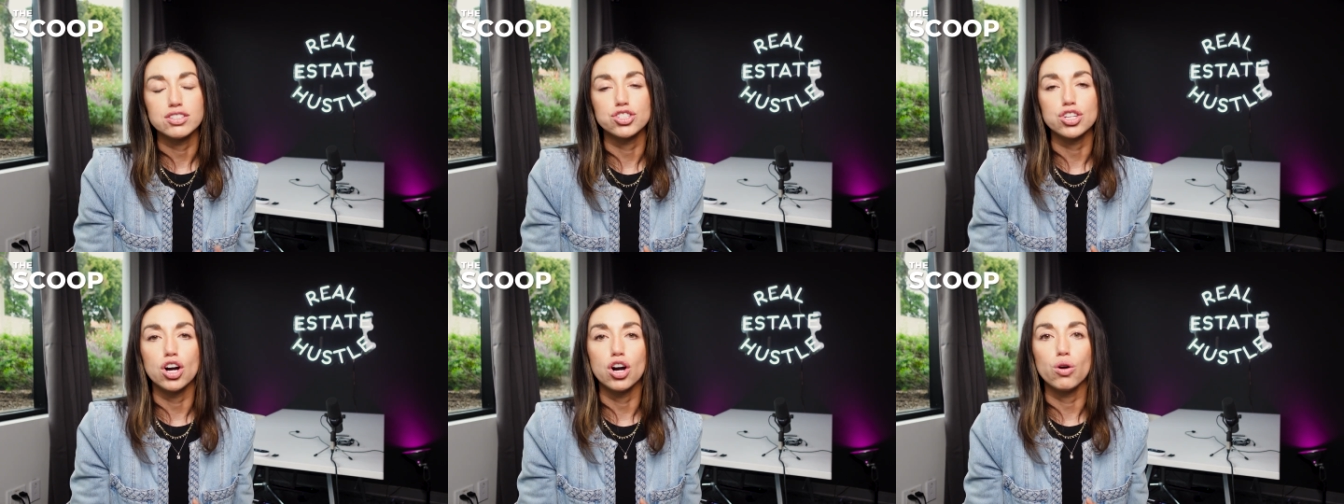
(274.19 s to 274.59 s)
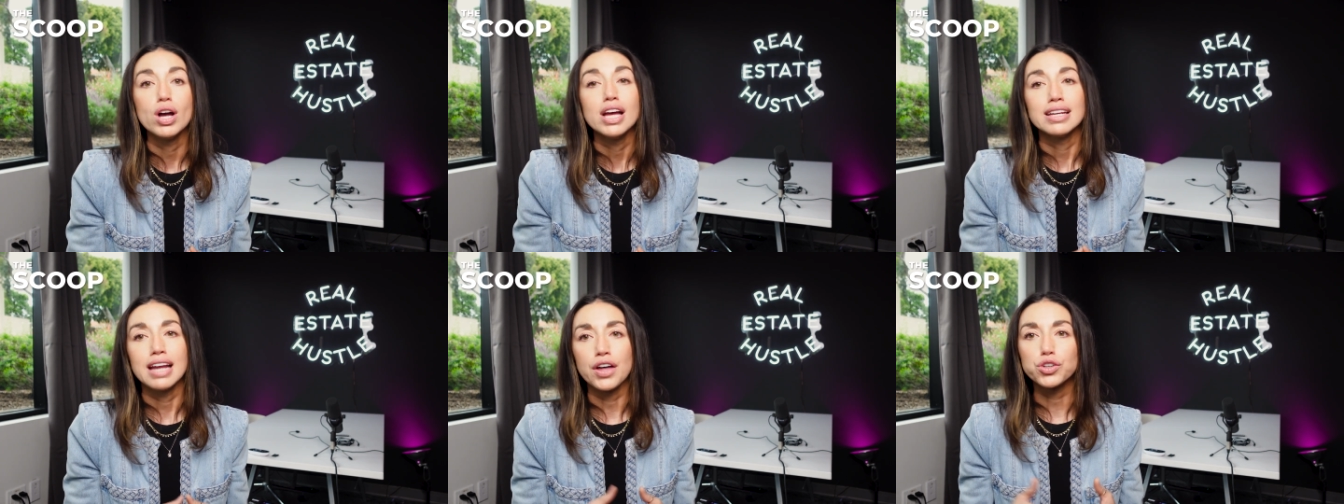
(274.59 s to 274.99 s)
So
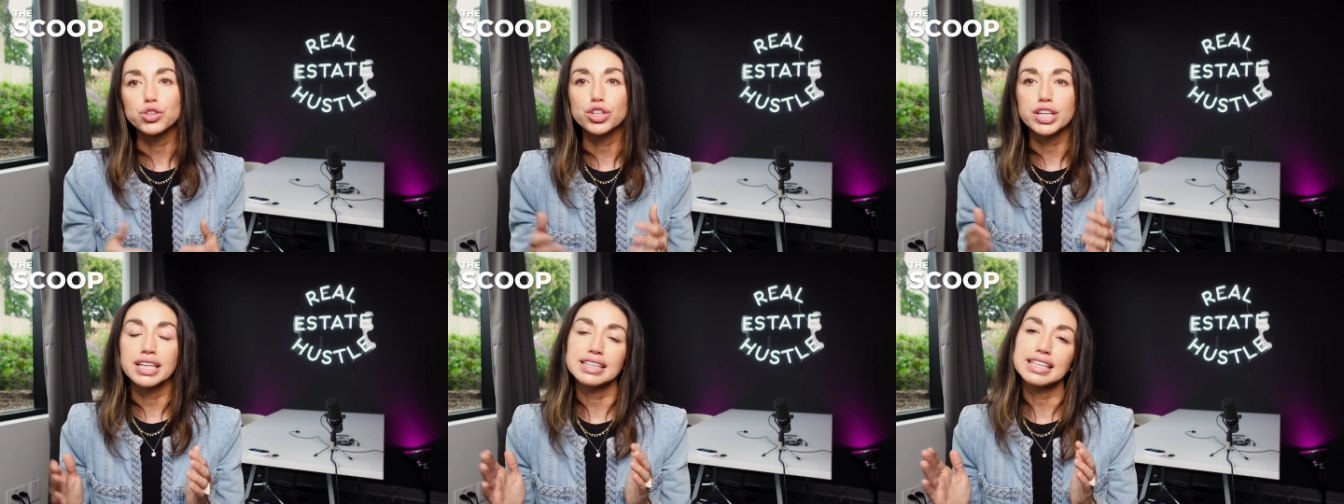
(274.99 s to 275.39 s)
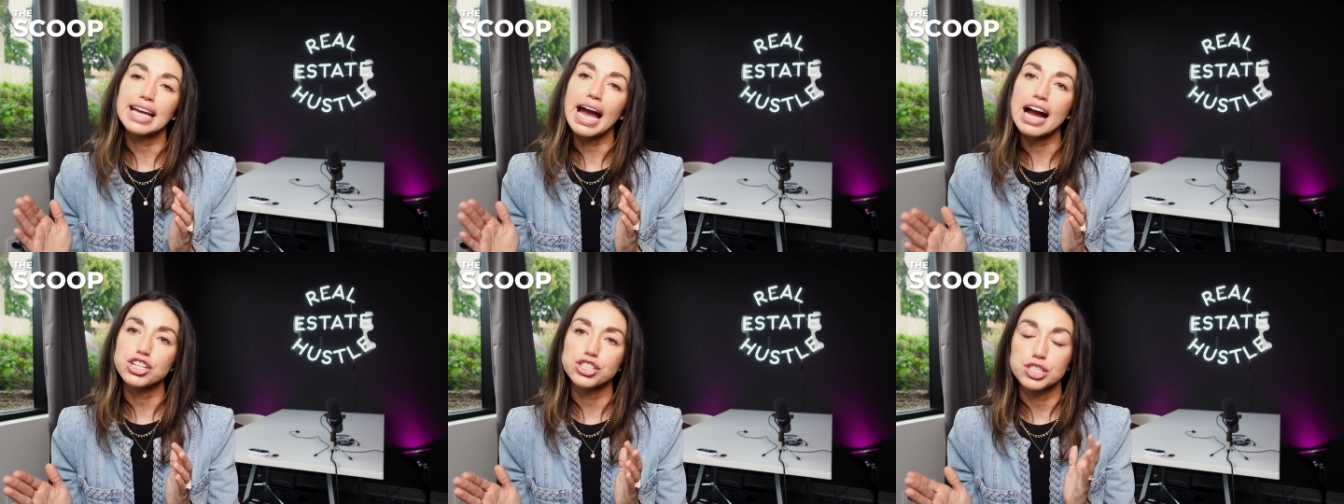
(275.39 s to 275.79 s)
now they're looking at the
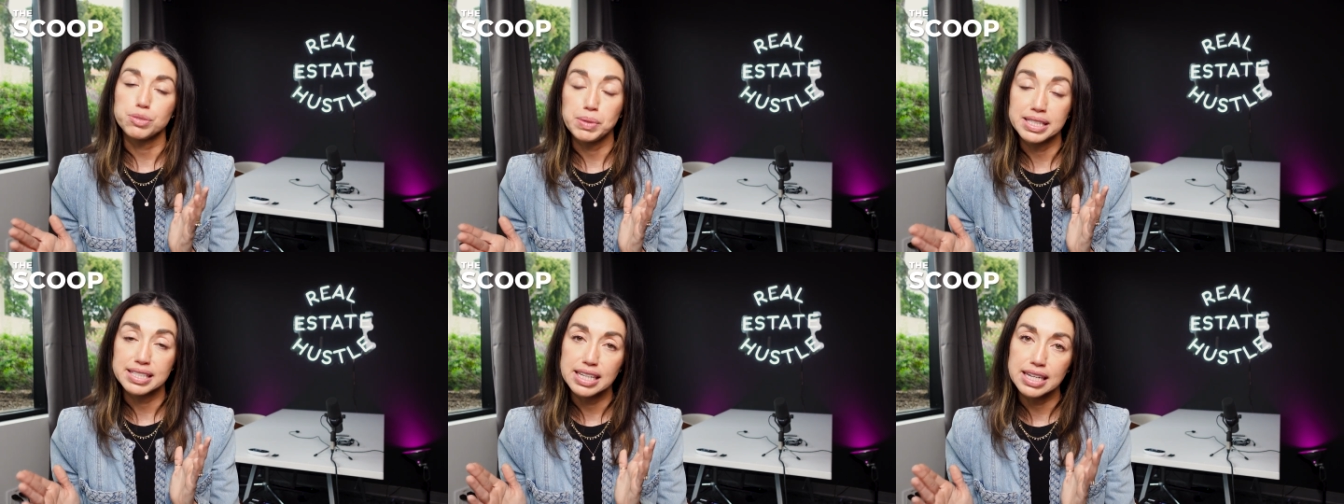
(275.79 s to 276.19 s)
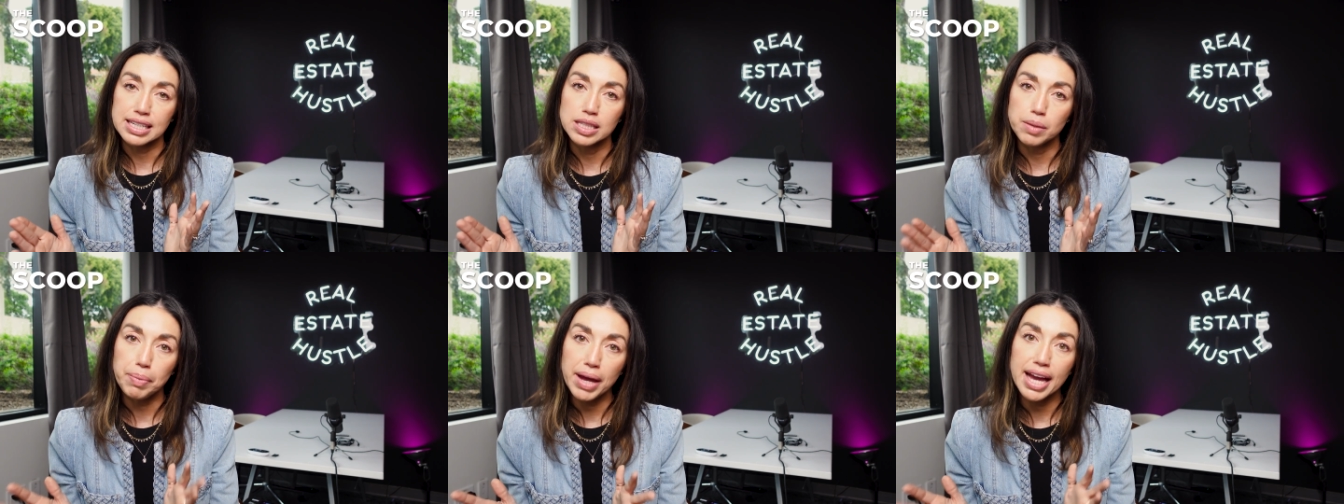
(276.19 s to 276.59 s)
cash that's been sitting
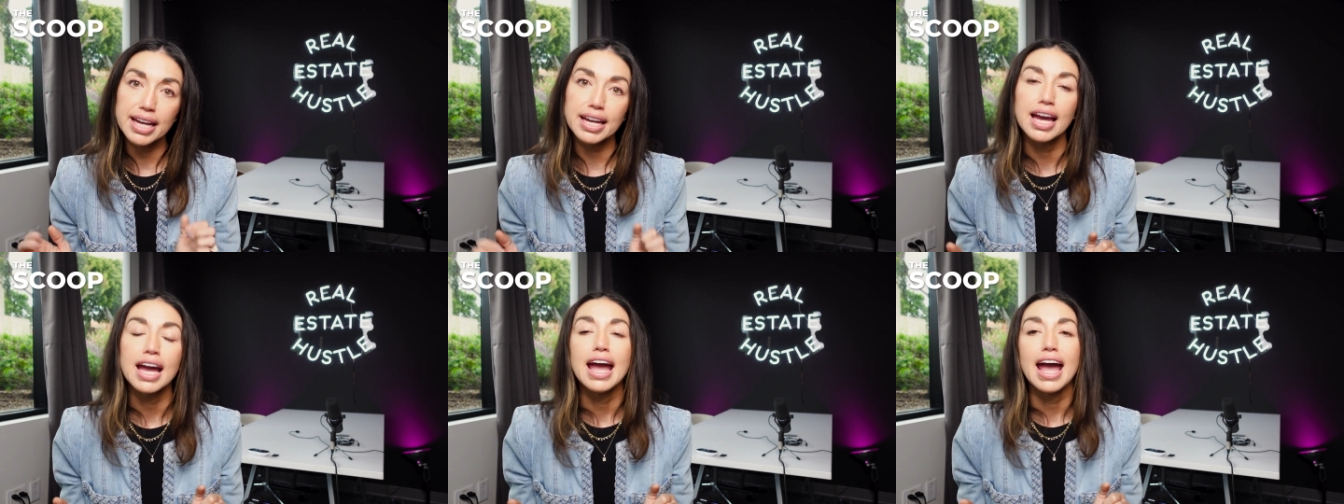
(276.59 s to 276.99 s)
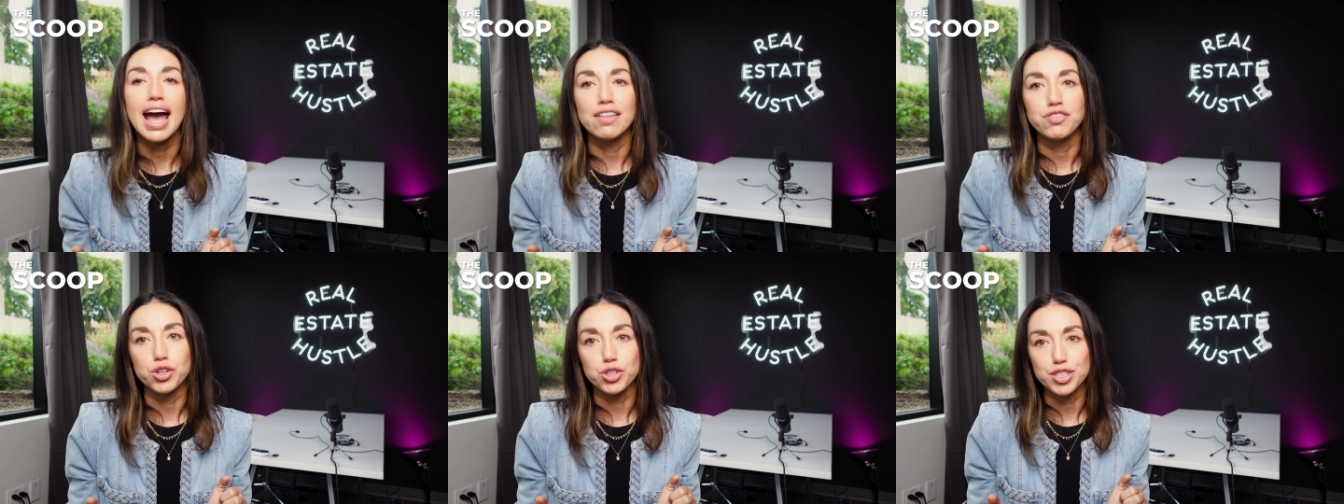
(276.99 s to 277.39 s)
in the bank,
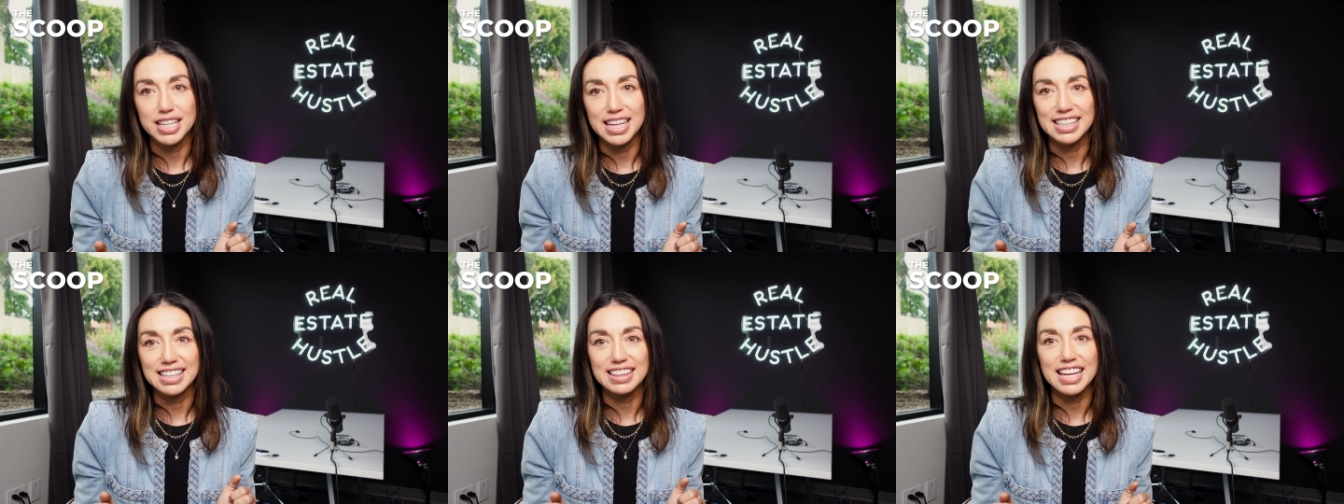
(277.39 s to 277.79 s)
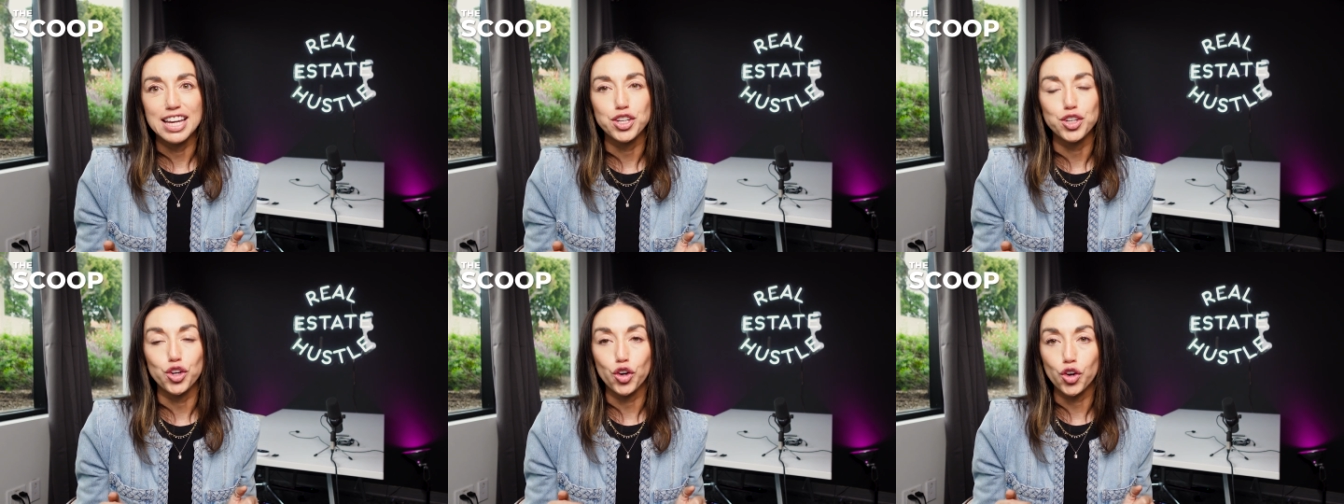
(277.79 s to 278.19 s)
and they're seeing that they
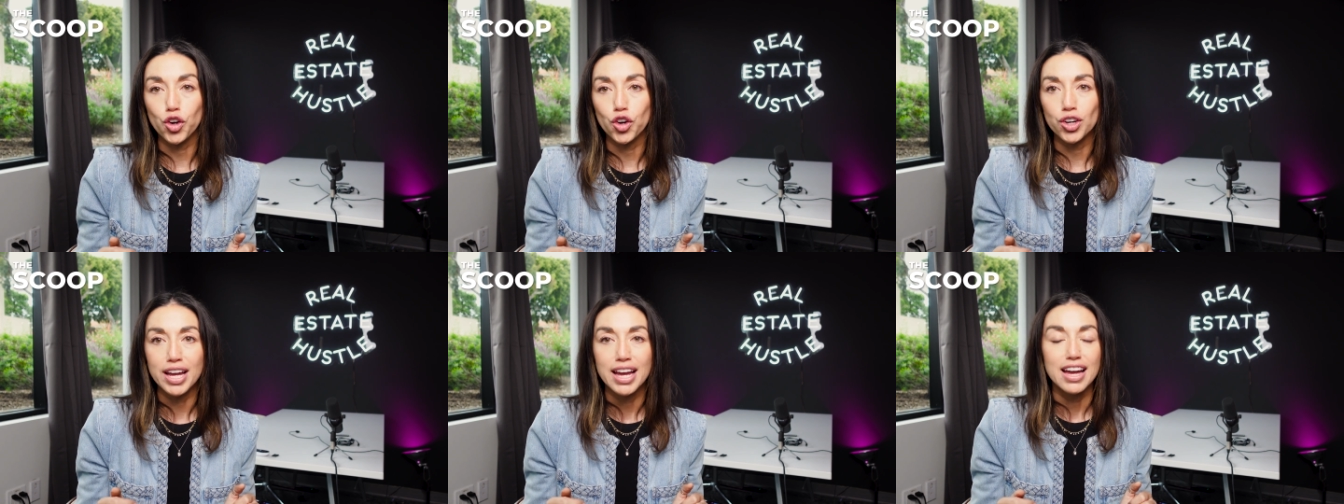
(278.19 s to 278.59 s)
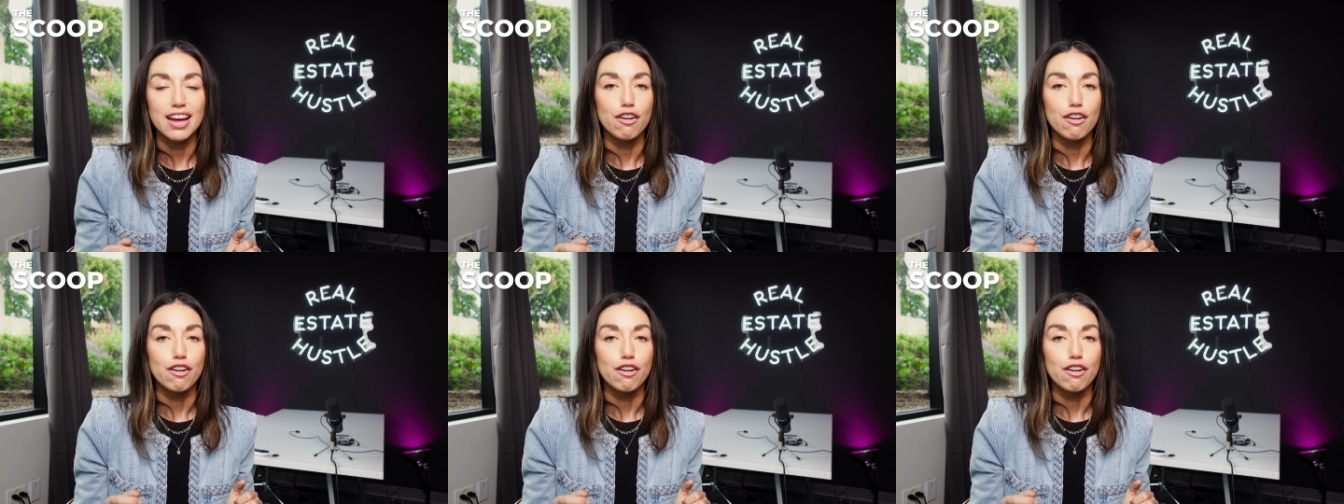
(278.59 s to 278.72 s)
could earn